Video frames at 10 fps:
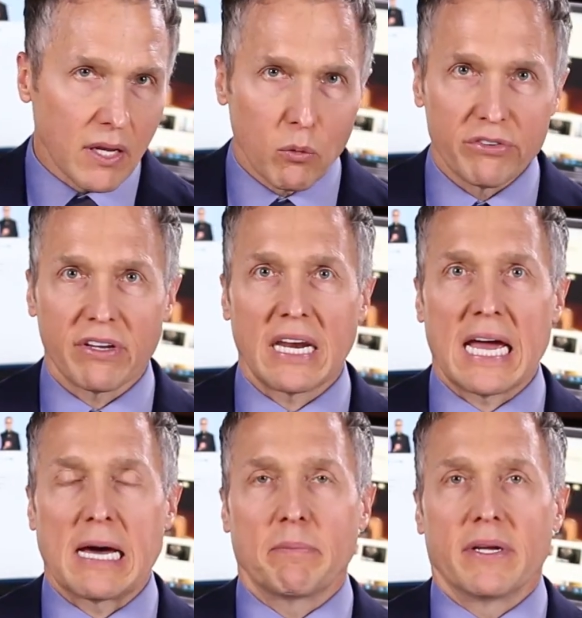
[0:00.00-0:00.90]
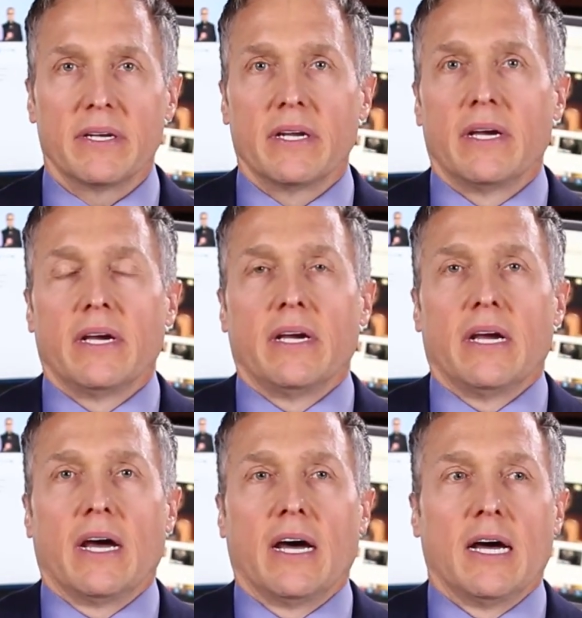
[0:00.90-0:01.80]
what's going to happen?
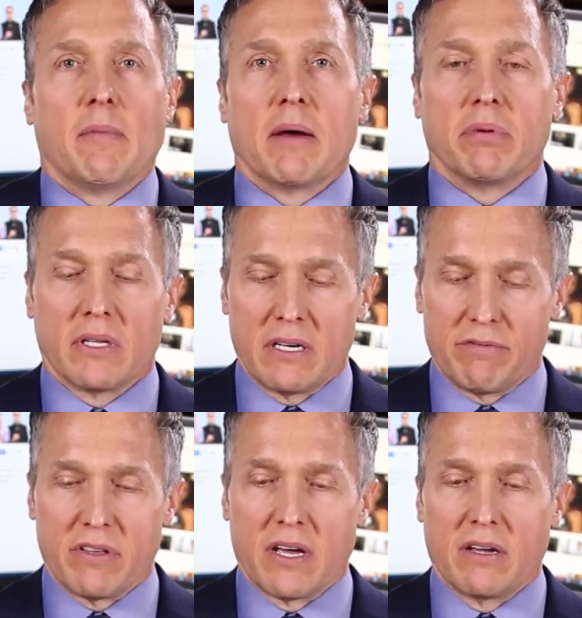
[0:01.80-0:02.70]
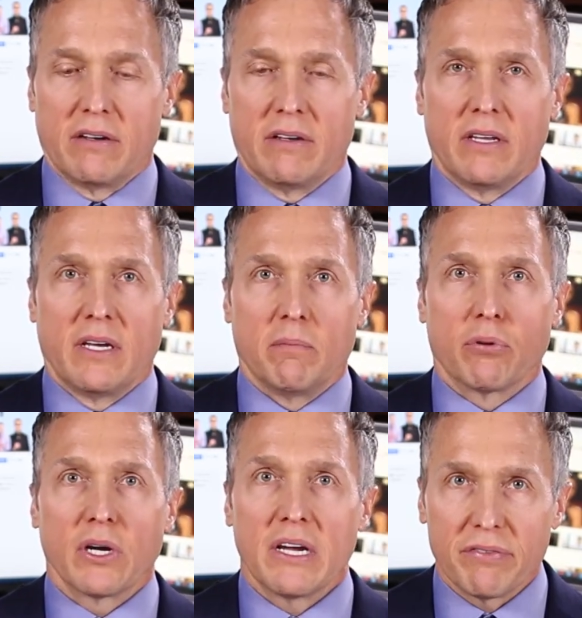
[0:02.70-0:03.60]
I believe that the
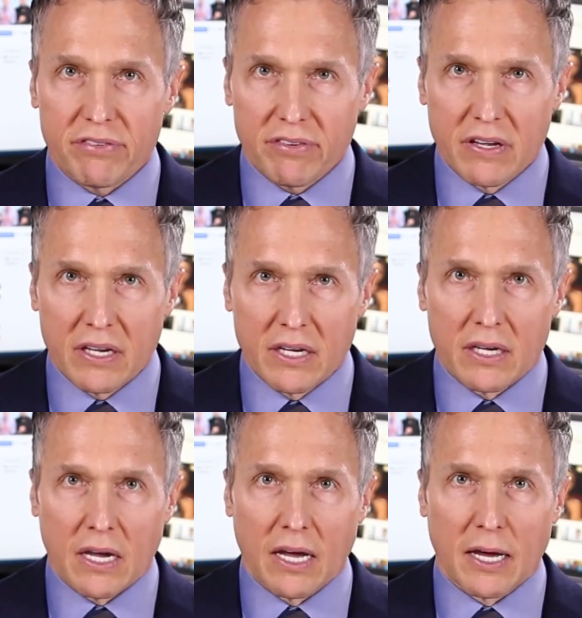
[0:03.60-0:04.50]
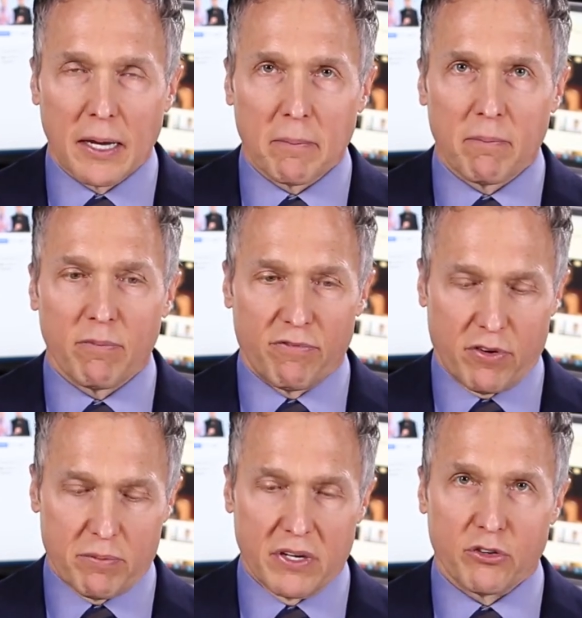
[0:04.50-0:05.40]
briefs from
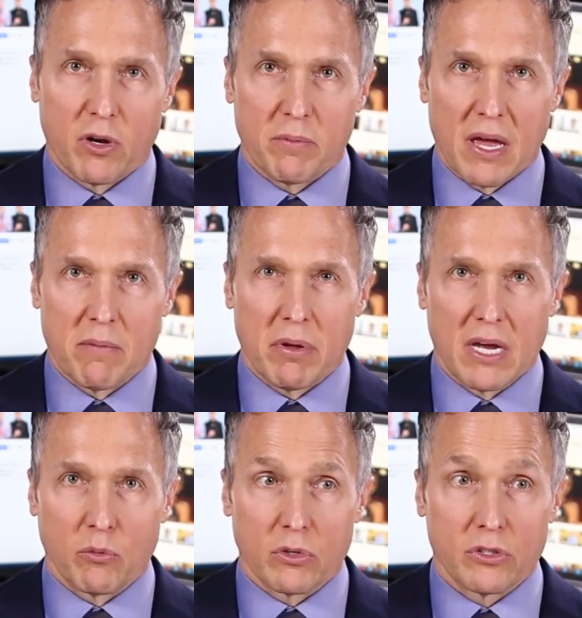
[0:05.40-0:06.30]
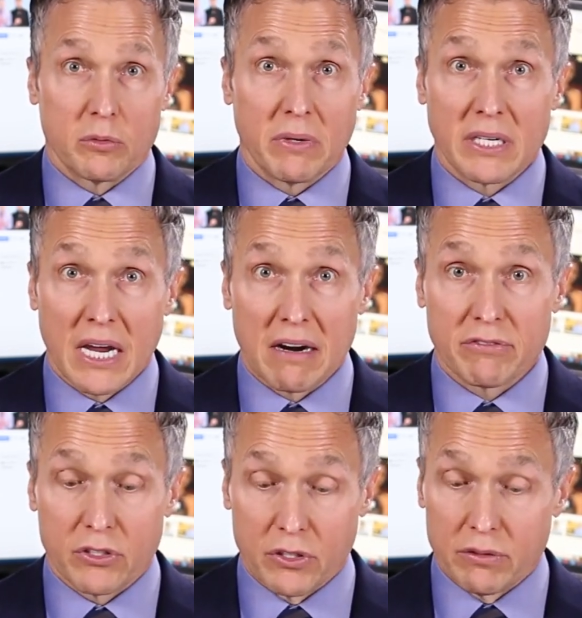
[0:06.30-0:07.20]
the Trump campaign were due Monday
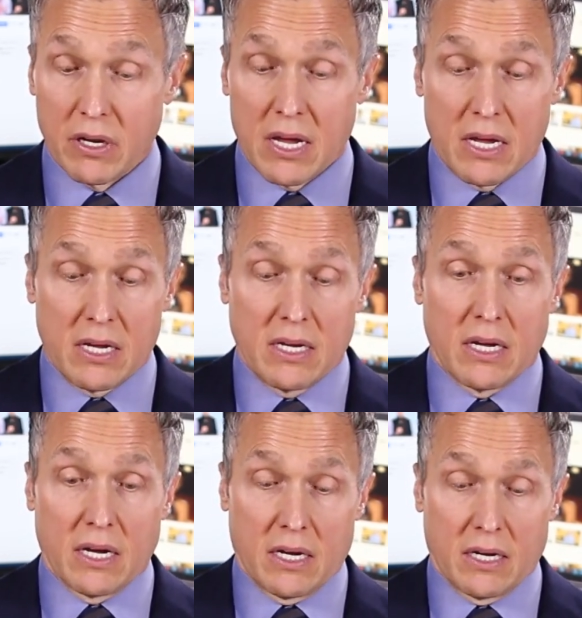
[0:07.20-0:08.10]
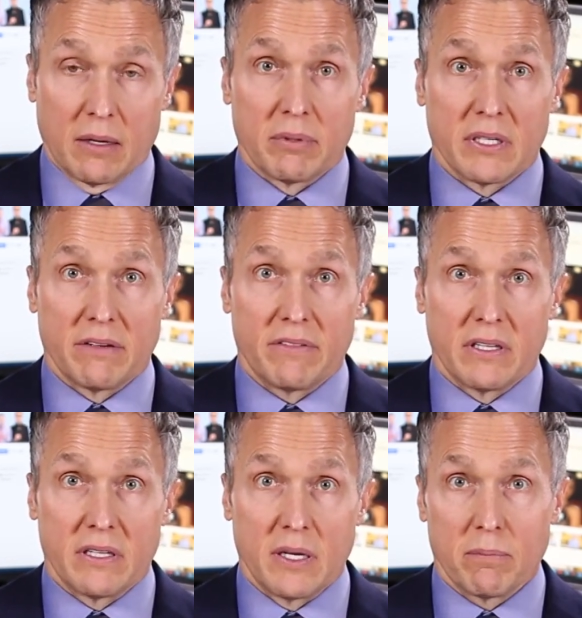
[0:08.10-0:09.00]
afternoon. I believe
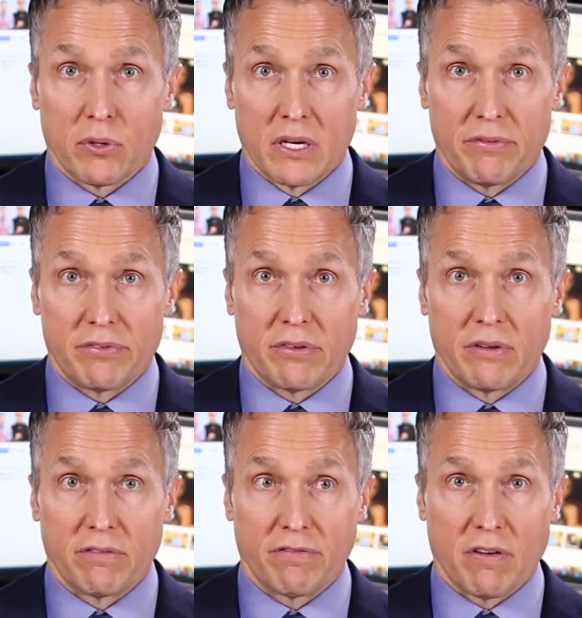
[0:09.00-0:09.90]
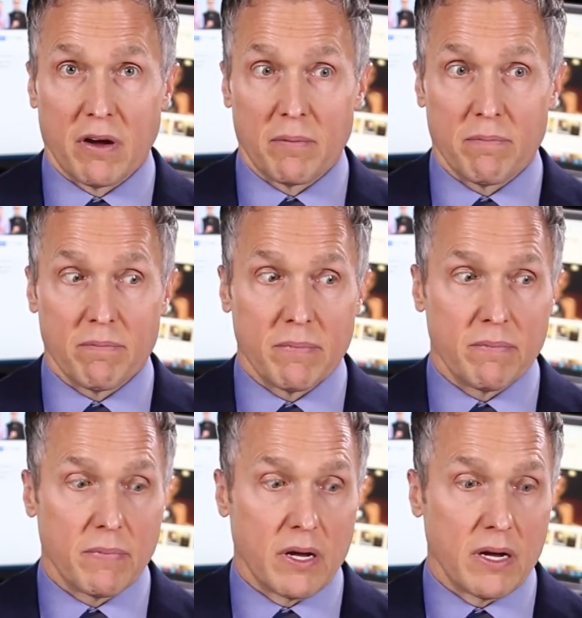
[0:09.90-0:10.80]
that the briefs
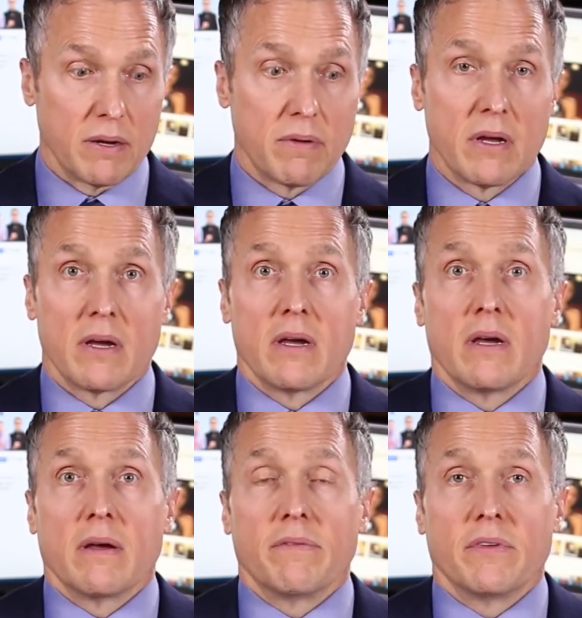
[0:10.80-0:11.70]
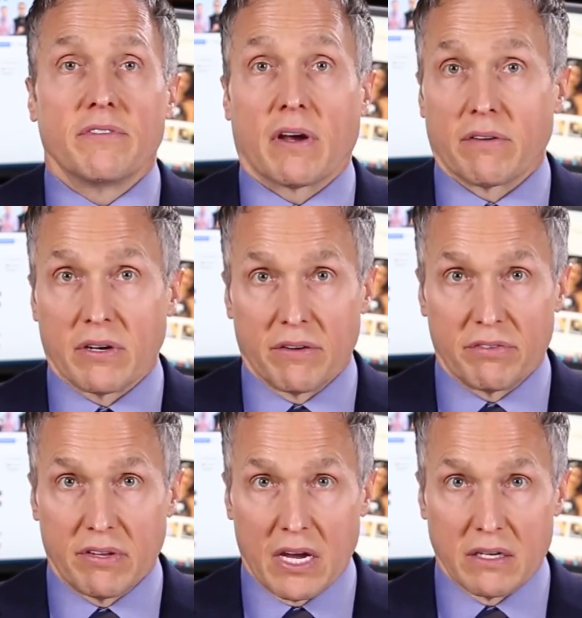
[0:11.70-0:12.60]
from the Secretary of
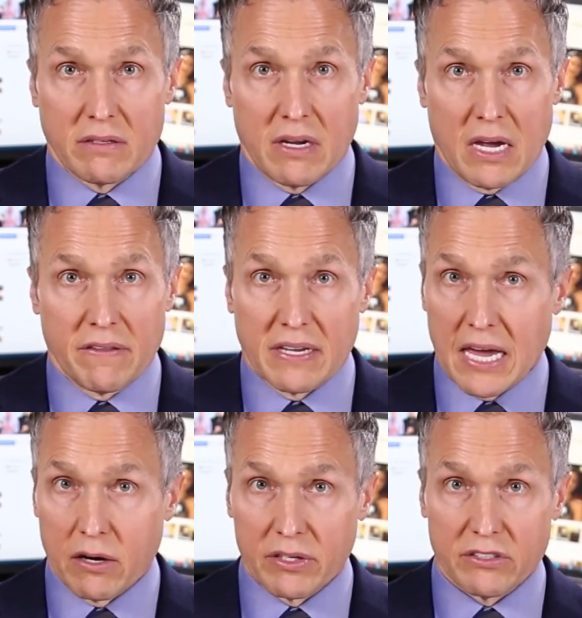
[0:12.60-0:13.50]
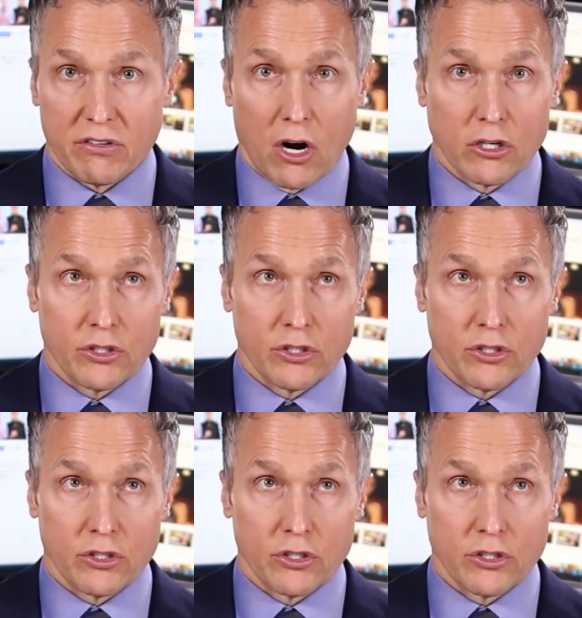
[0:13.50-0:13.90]
State and the counties are